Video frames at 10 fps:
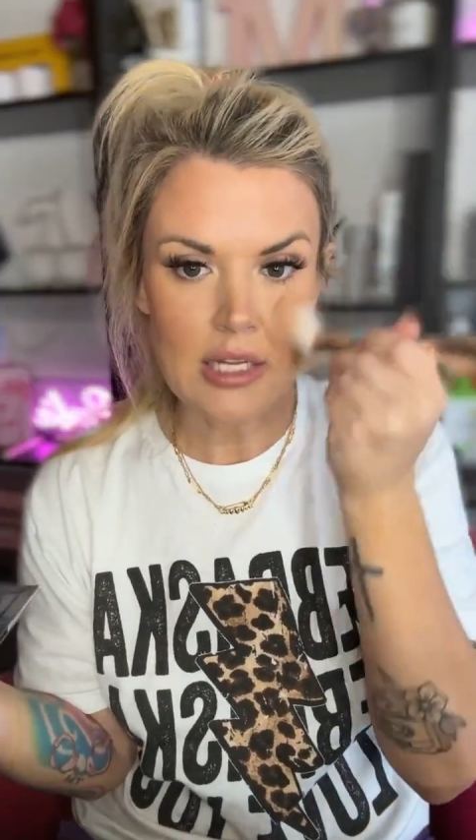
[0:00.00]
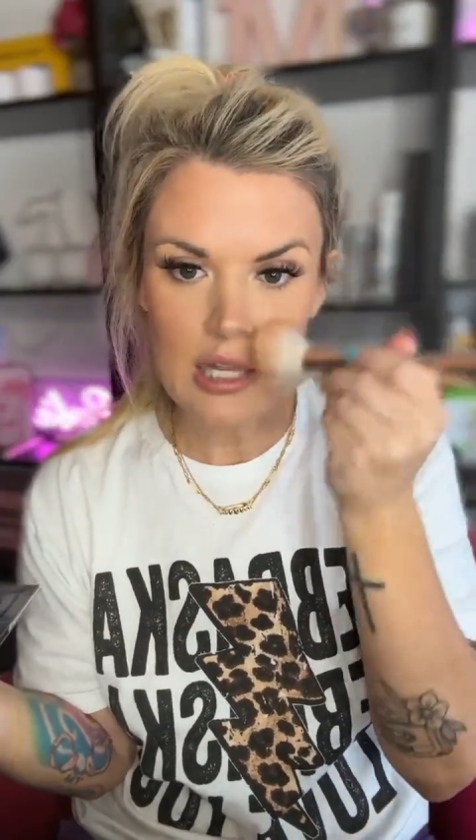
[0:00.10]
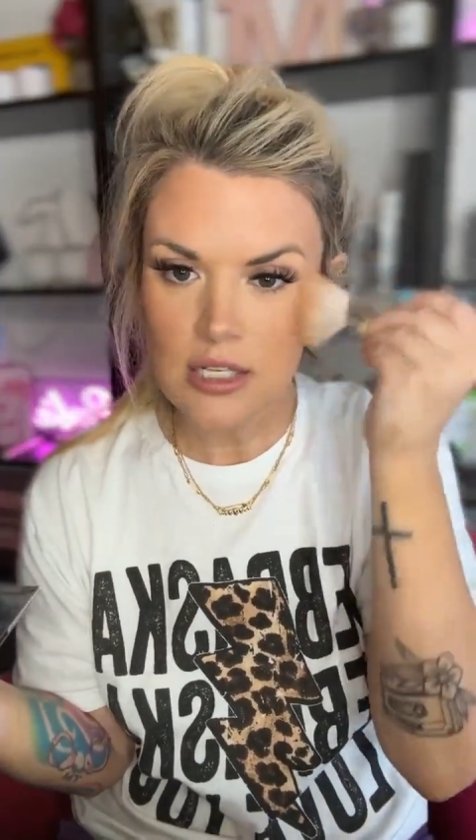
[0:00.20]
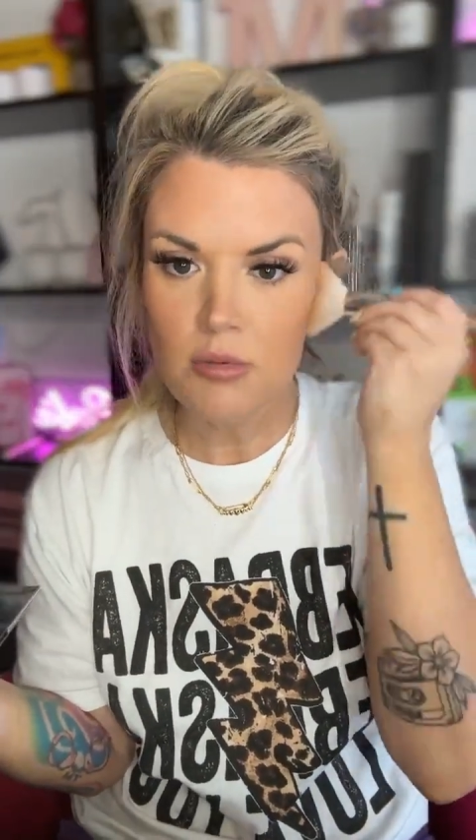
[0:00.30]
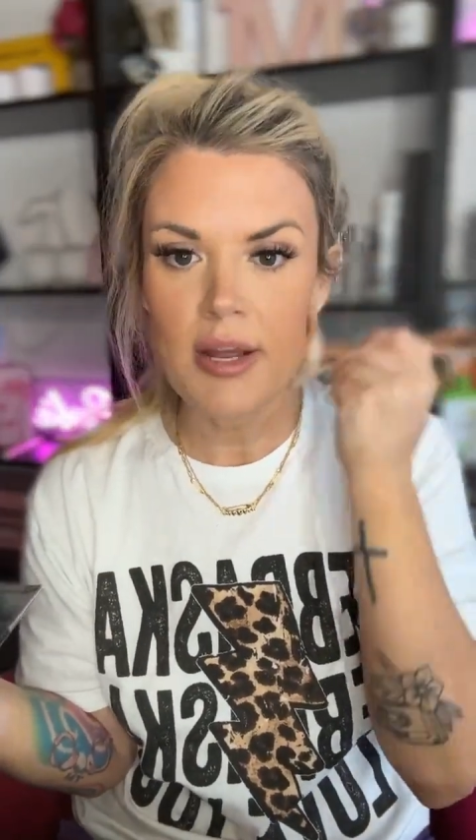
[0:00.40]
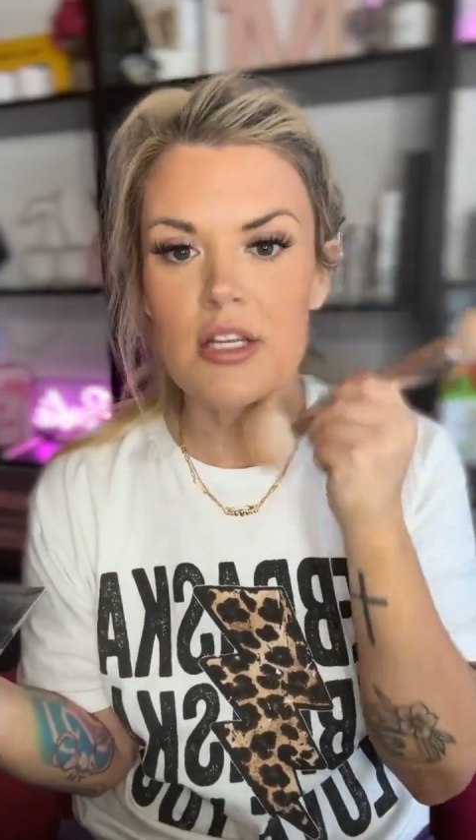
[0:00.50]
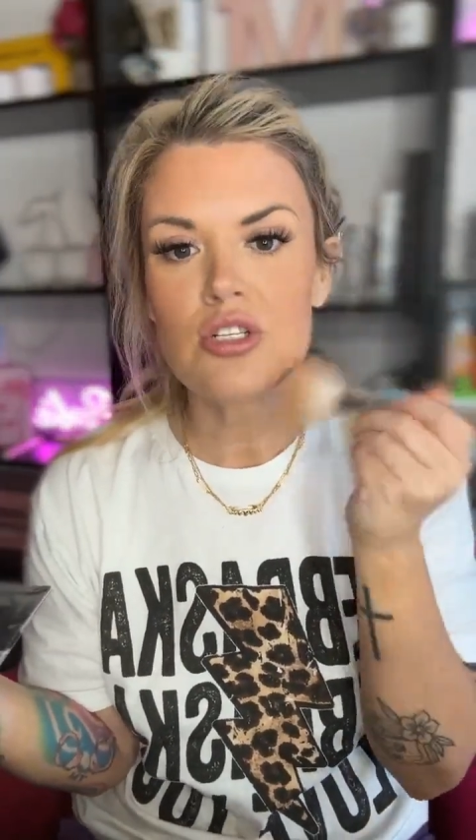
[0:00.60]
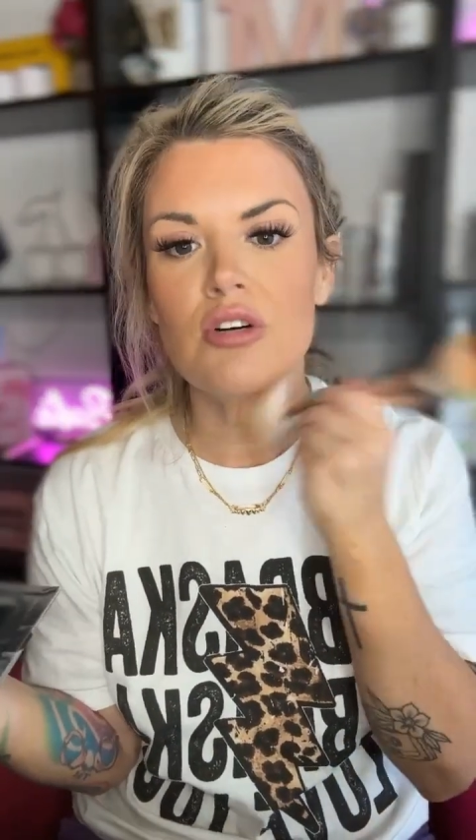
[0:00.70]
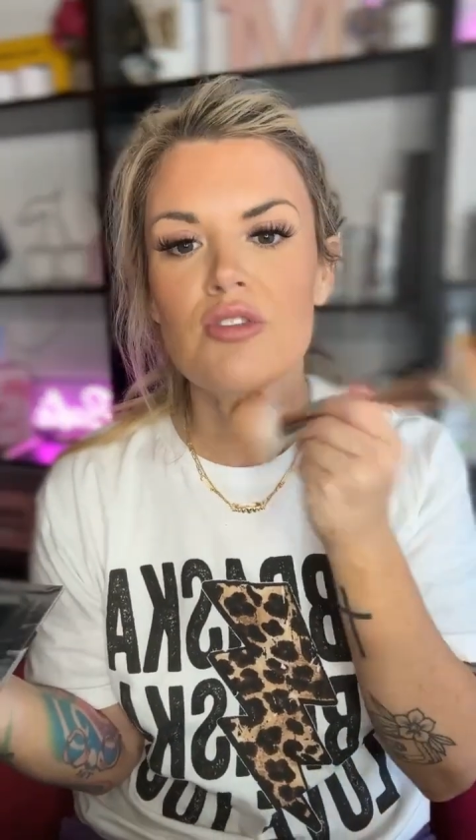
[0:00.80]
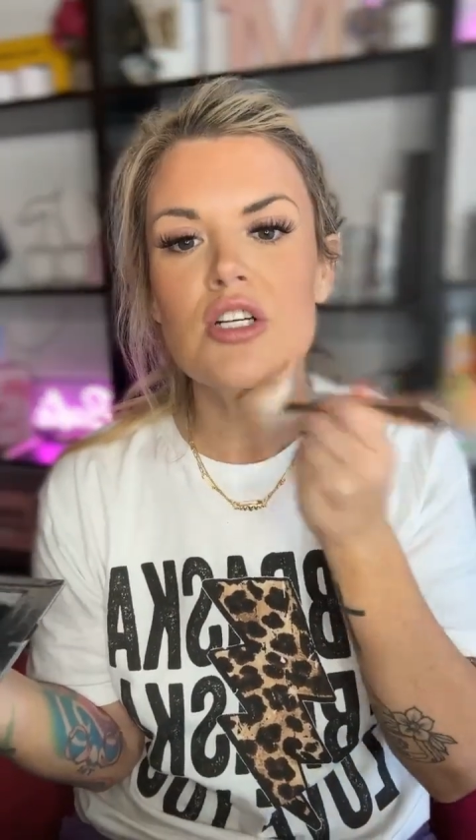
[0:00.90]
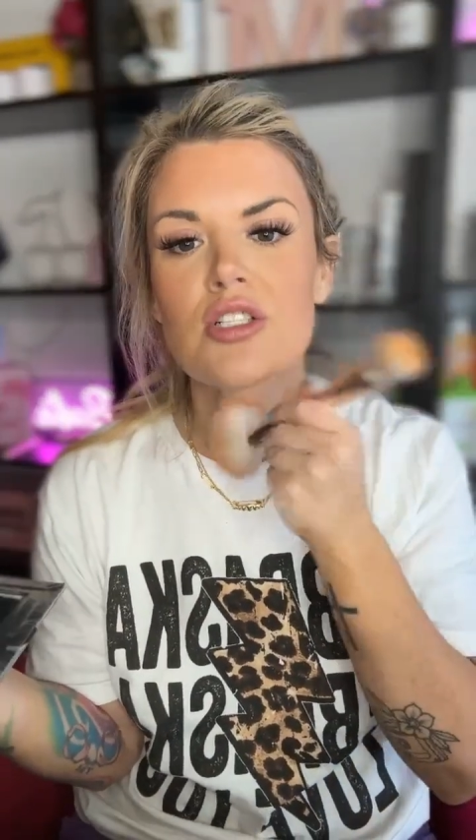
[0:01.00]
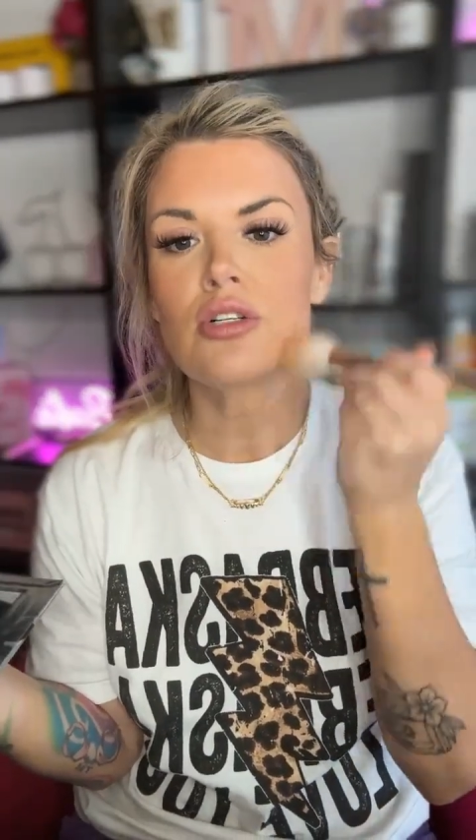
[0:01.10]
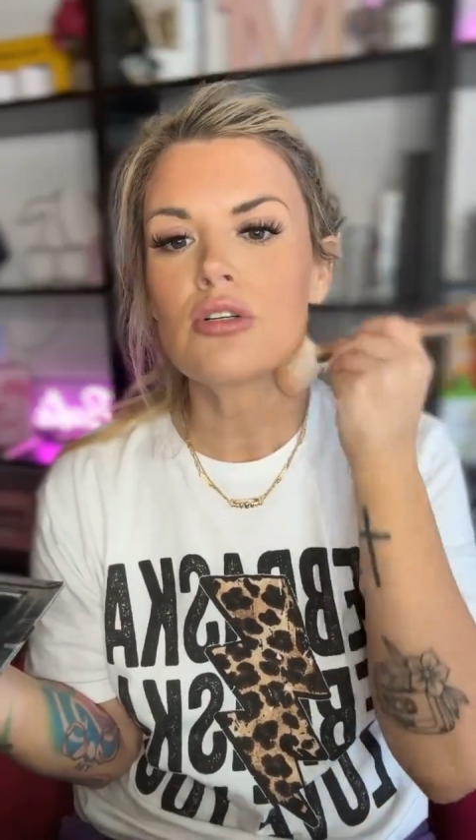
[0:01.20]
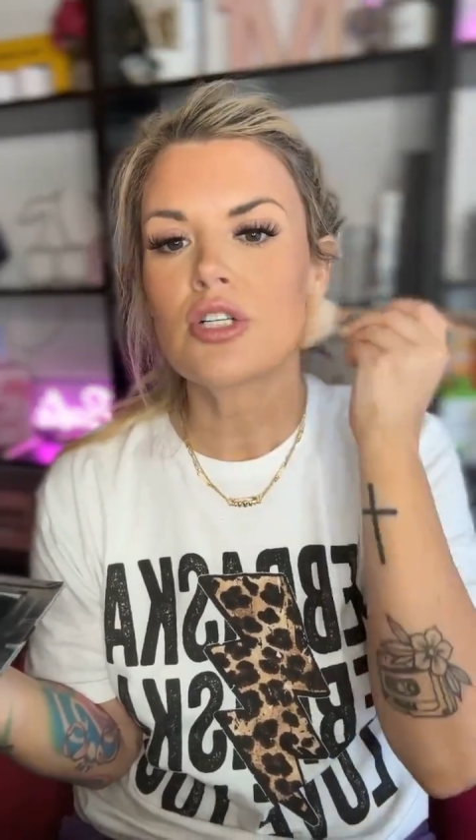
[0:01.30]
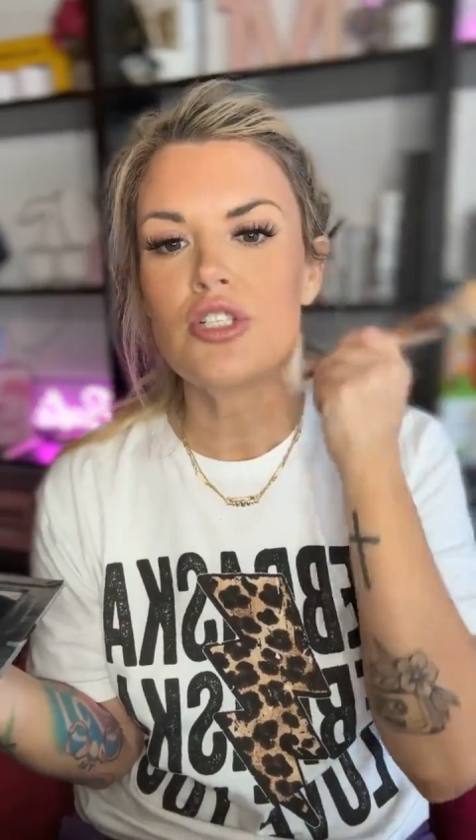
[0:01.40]
Like, that's why it's so
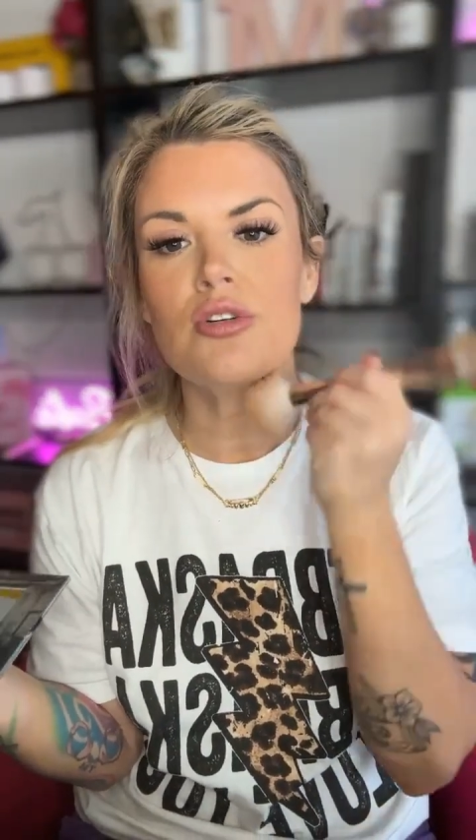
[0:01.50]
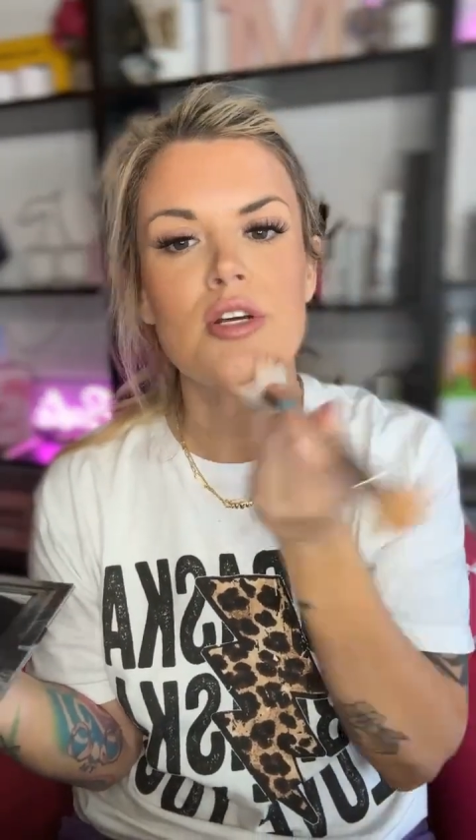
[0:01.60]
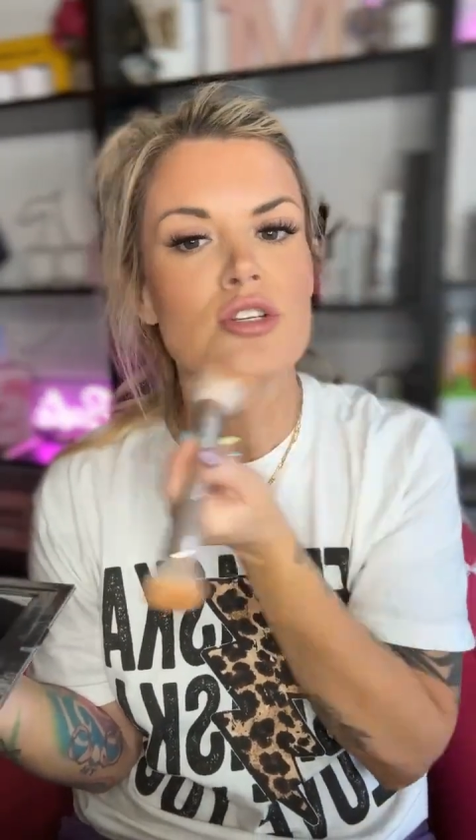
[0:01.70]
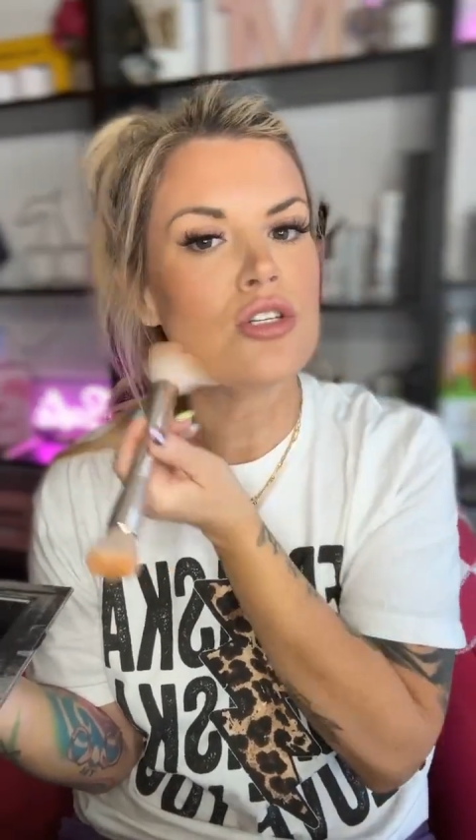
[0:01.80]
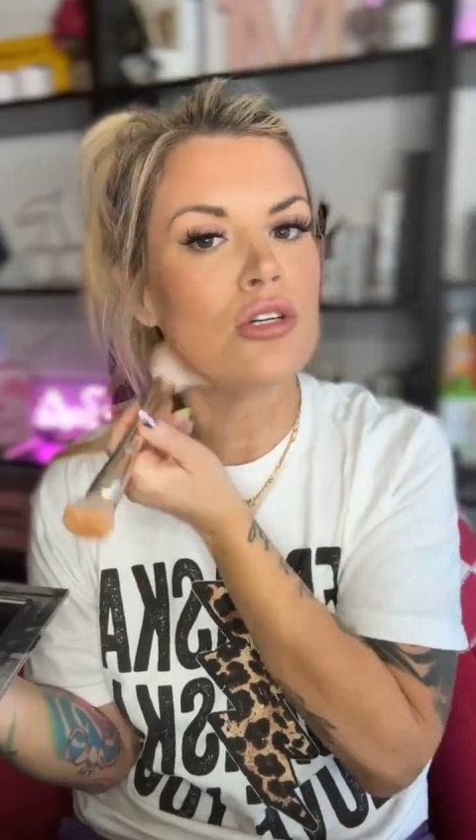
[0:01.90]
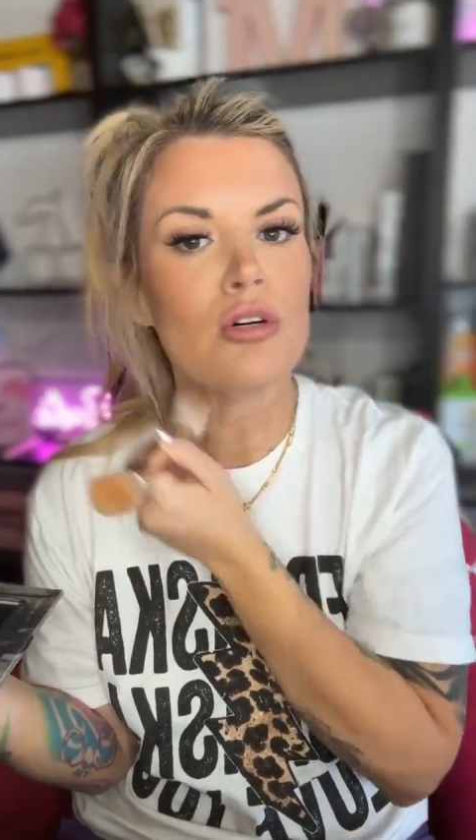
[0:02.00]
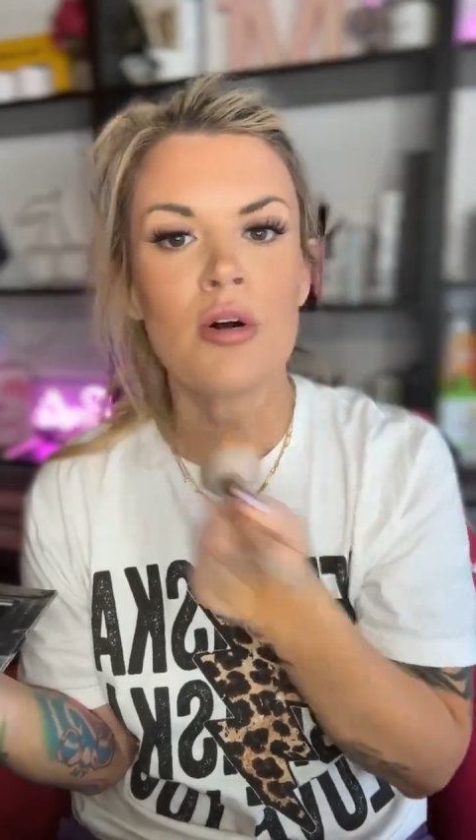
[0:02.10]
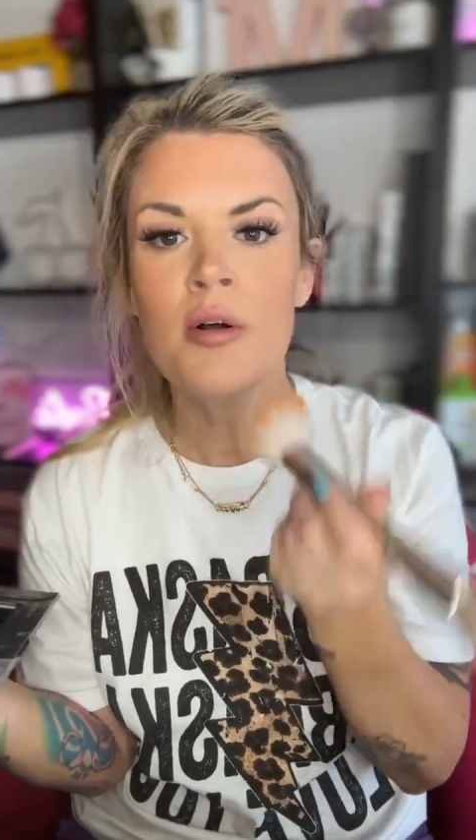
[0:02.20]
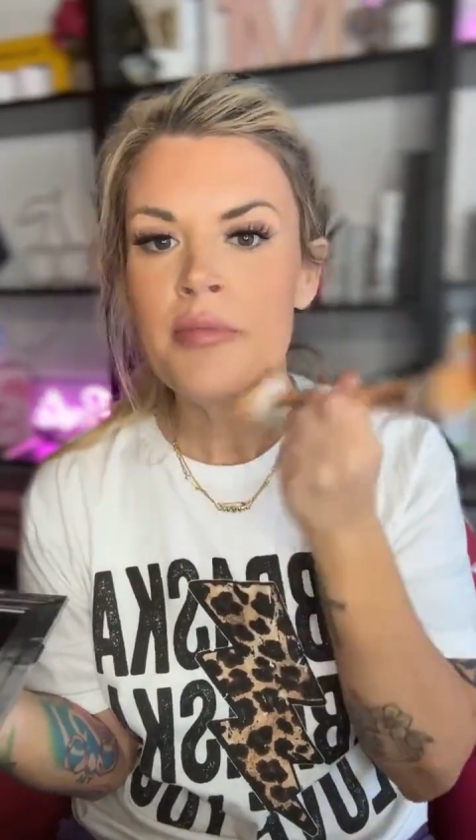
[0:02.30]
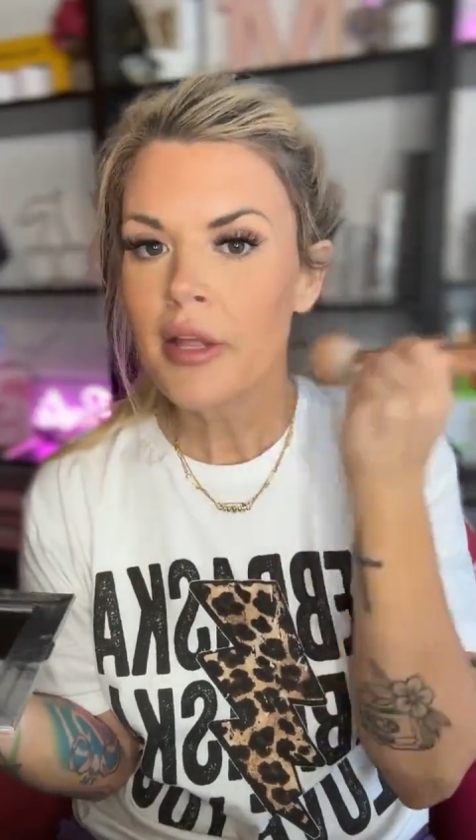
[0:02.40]
versatile, because you can do